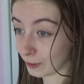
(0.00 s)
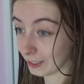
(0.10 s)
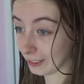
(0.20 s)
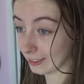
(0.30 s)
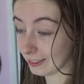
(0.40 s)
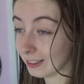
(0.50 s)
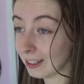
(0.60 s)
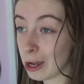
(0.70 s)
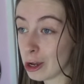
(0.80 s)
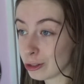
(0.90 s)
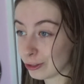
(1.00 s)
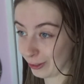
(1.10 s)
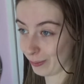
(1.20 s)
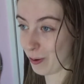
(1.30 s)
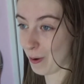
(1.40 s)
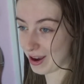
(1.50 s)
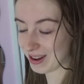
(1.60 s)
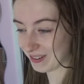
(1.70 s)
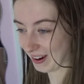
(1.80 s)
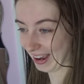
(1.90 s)
in here to the point
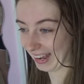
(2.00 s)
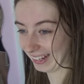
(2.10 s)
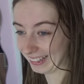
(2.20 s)
where